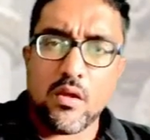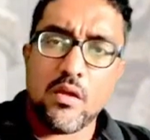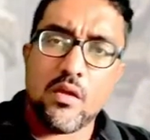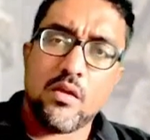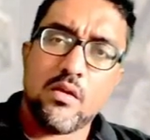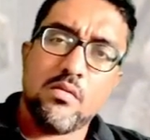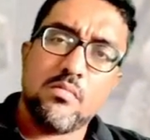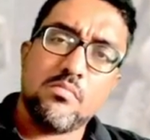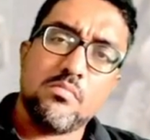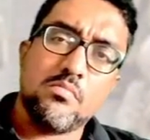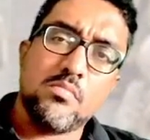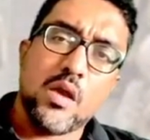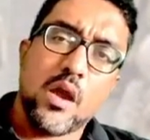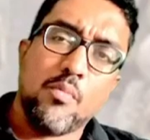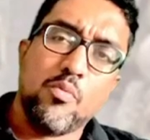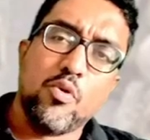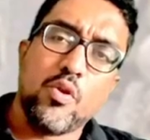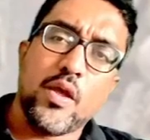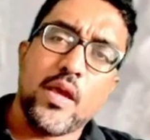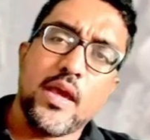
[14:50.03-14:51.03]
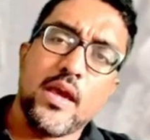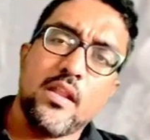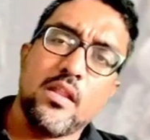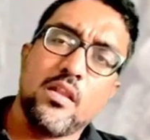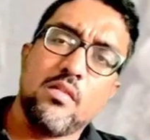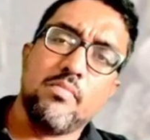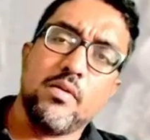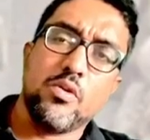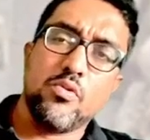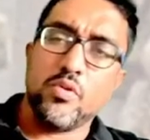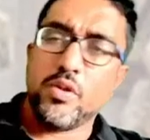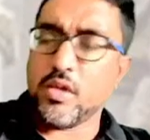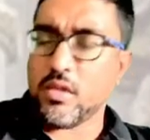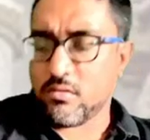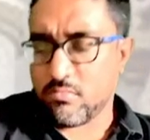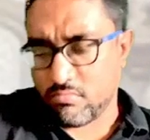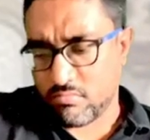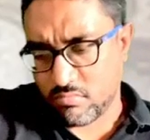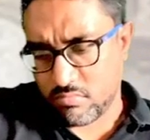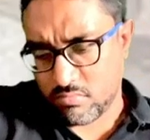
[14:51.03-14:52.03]
Abu Rayyan al-Biruni,
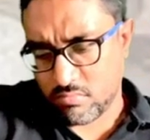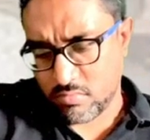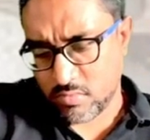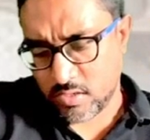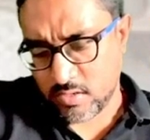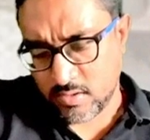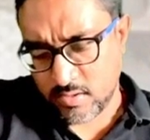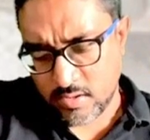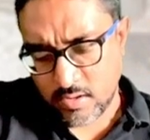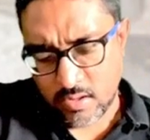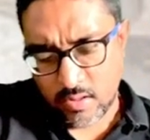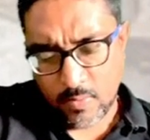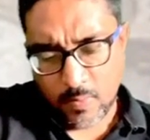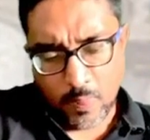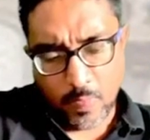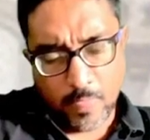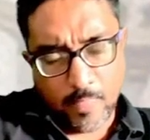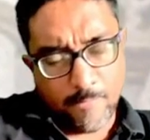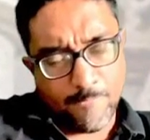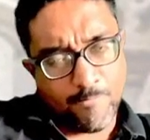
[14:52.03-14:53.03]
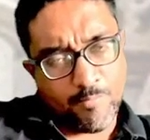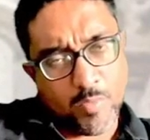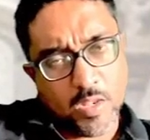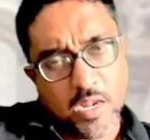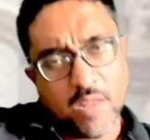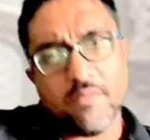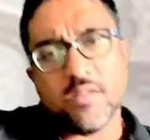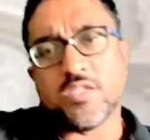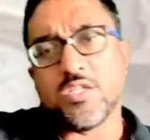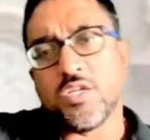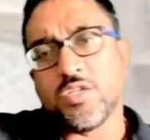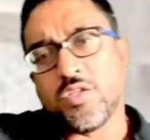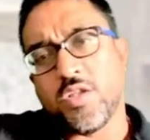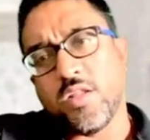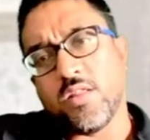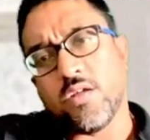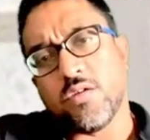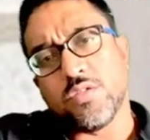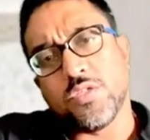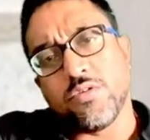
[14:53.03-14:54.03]
11th century,
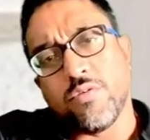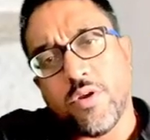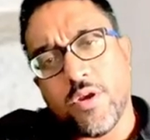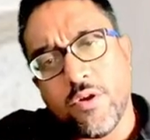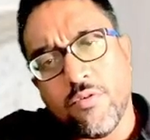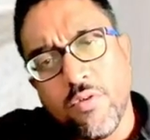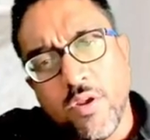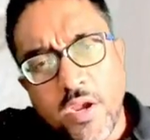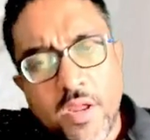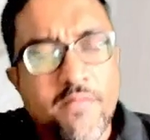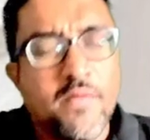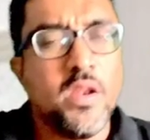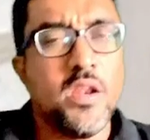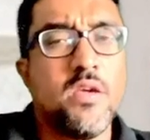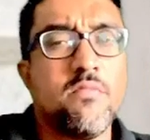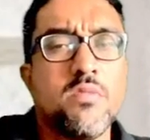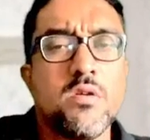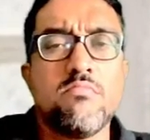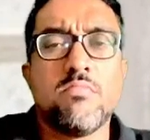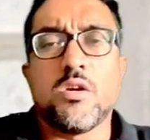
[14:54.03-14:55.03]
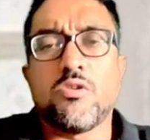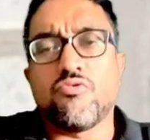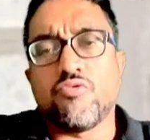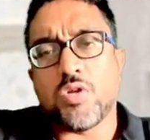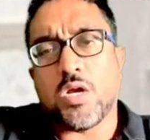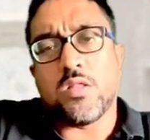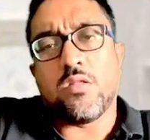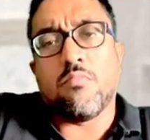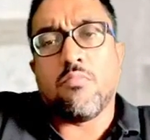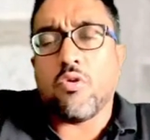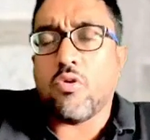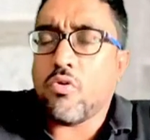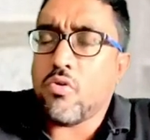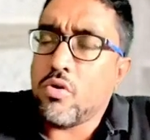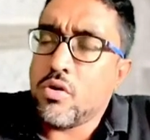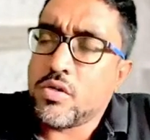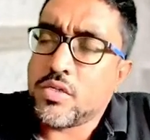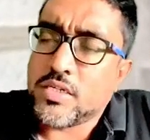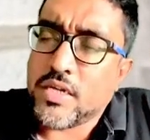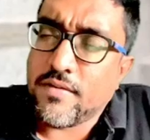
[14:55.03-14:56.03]
1022, and even Ibn Battuta, the
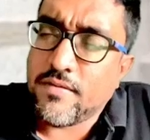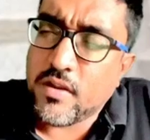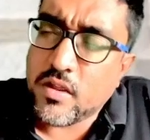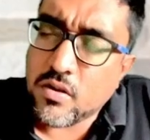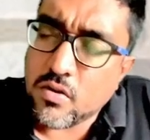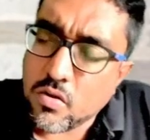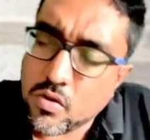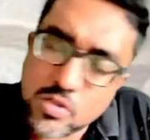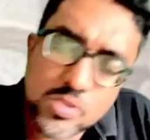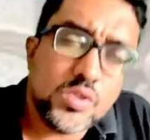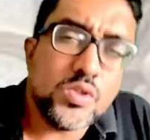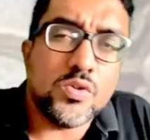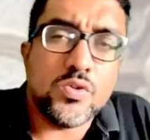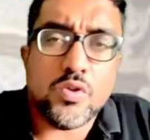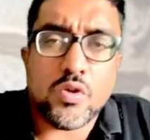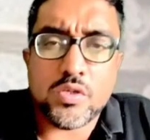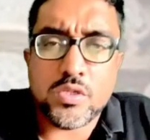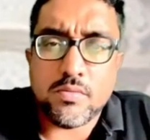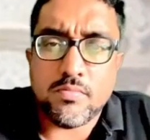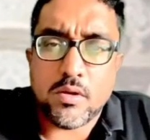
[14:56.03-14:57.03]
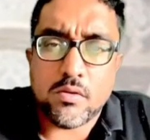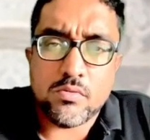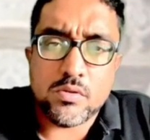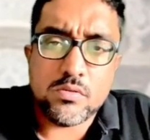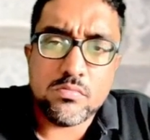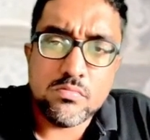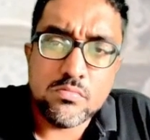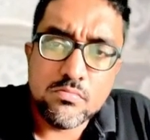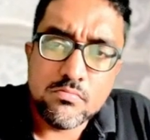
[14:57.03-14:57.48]
Moroccan traveler, also talks about it.